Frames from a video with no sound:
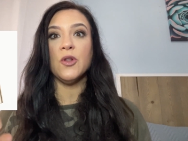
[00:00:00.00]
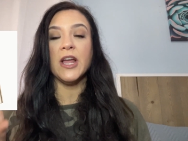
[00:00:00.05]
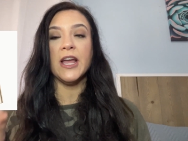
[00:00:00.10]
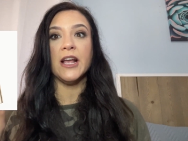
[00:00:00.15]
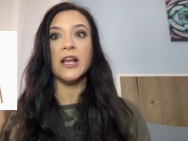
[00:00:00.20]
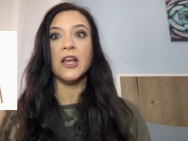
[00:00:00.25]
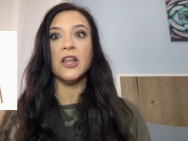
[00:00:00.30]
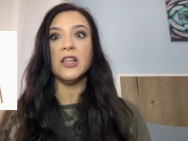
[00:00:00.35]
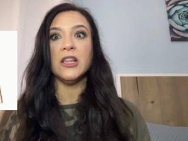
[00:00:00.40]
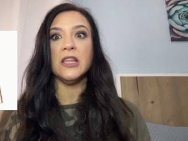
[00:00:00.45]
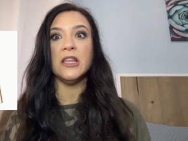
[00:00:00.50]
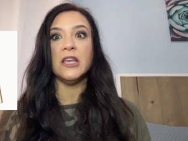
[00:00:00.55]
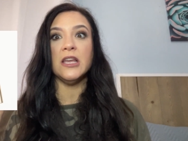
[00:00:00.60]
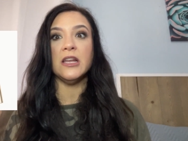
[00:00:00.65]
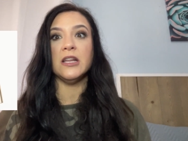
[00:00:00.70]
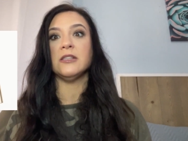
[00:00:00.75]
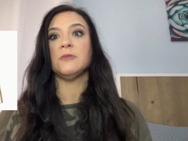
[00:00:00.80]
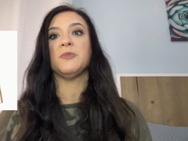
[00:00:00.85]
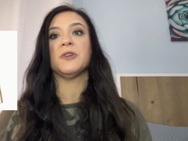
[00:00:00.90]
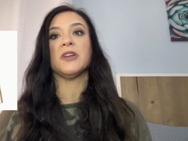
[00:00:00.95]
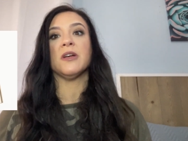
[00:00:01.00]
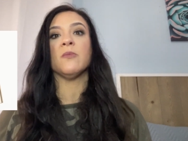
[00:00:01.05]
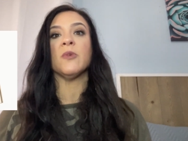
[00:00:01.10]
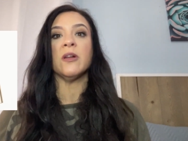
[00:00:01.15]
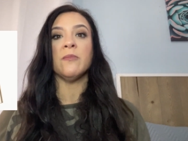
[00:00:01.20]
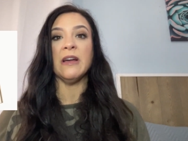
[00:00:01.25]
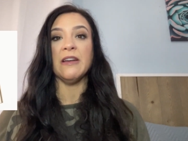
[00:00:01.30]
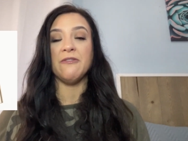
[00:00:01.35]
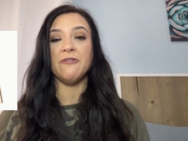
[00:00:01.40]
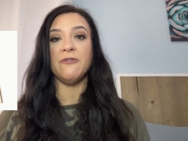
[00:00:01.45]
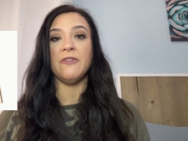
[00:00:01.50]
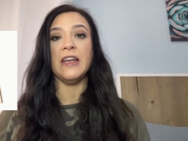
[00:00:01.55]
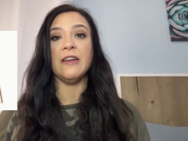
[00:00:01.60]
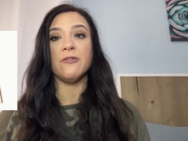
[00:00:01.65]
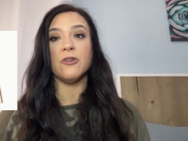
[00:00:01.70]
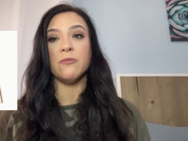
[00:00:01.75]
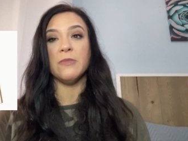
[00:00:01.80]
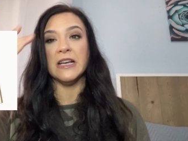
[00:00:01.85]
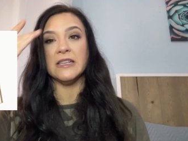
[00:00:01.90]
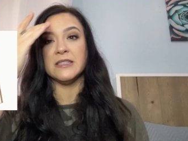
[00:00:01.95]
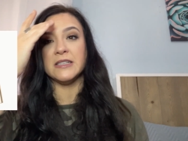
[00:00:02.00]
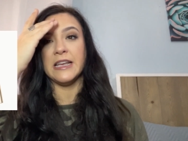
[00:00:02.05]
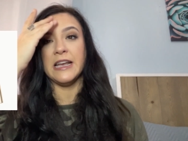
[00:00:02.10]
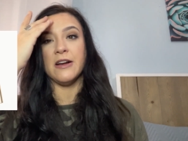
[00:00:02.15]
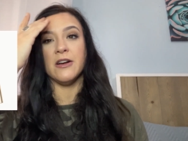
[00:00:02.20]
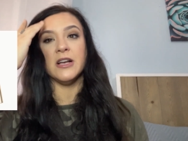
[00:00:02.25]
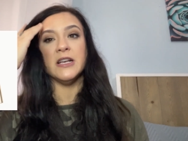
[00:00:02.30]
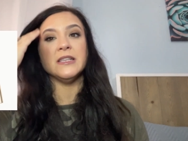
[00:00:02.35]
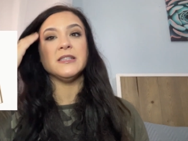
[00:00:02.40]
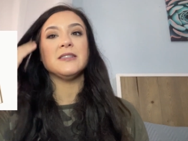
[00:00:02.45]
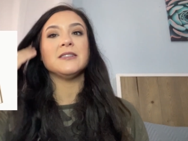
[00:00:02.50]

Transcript: Like it has become one of my favorite mascaras.